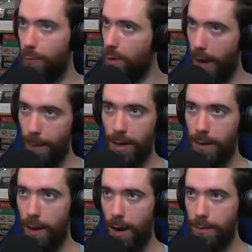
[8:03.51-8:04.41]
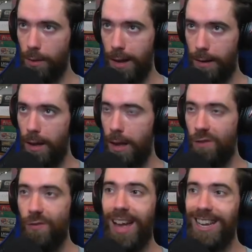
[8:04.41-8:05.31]
If we top deck the Onslaught,
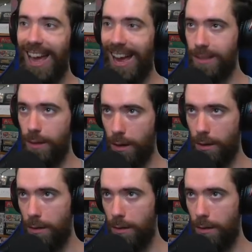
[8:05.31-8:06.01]
fantastic.